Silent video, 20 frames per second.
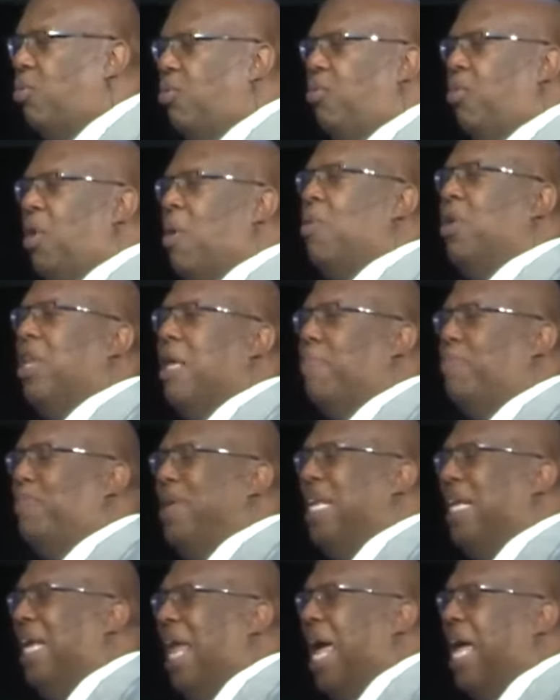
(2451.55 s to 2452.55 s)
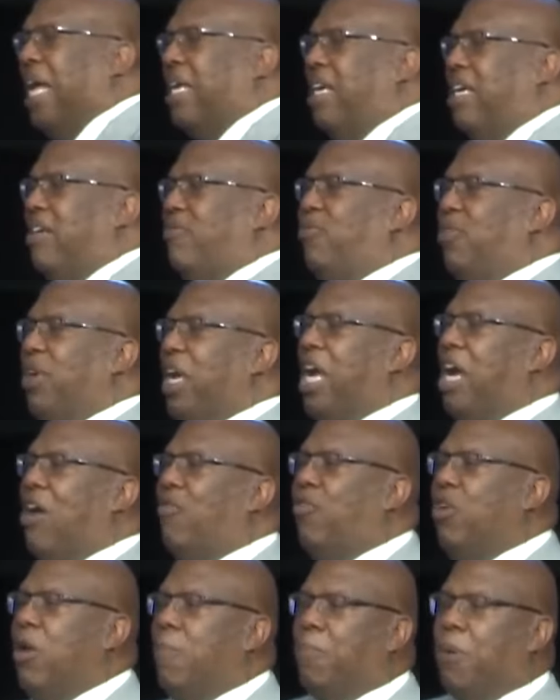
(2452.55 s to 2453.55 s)
what would it be like if
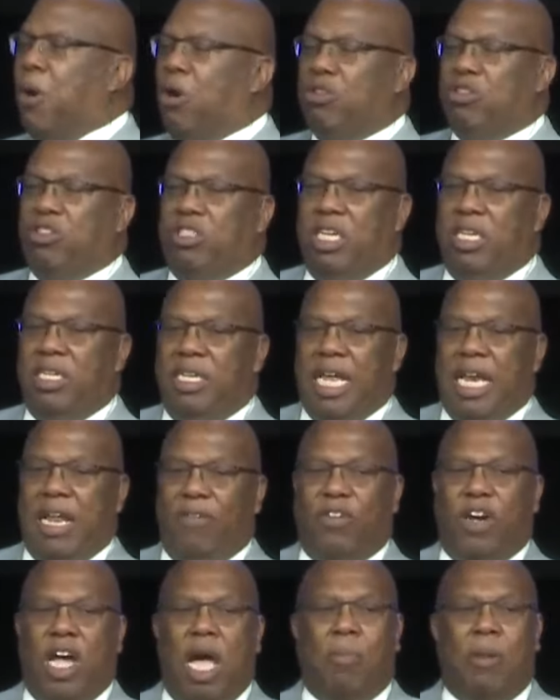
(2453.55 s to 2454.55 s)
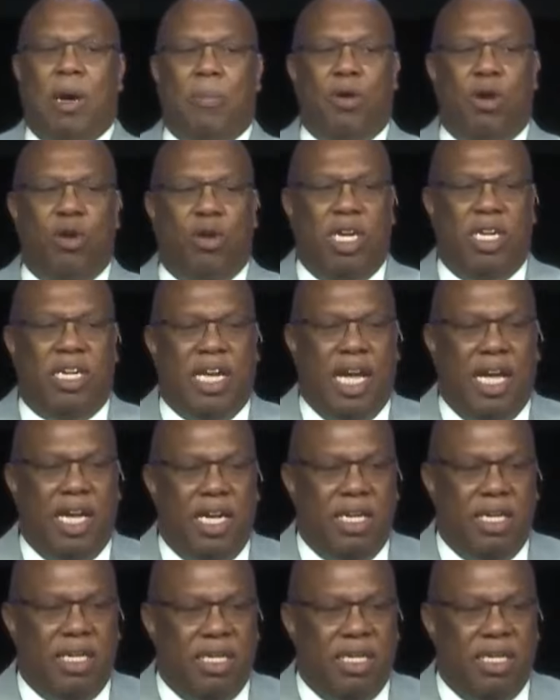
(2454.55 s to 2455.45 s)
every person that have come up here today